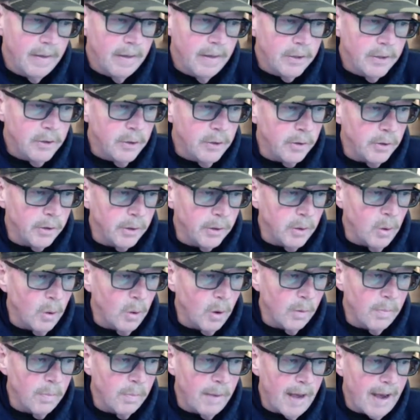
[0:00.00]
unit
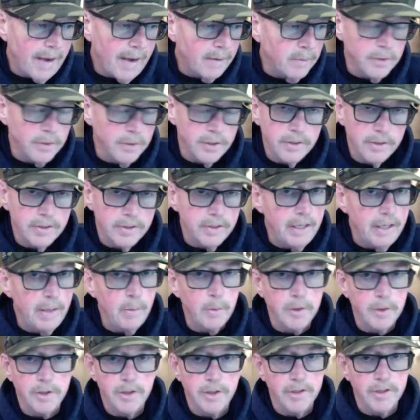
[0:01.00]
quarterback, was just he
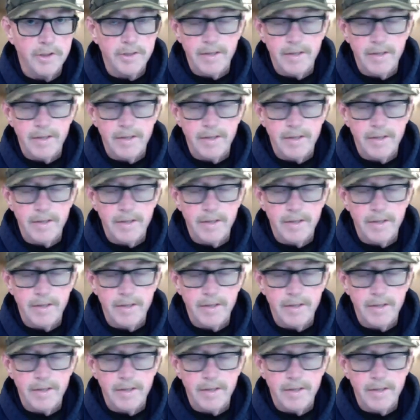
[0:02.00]
was just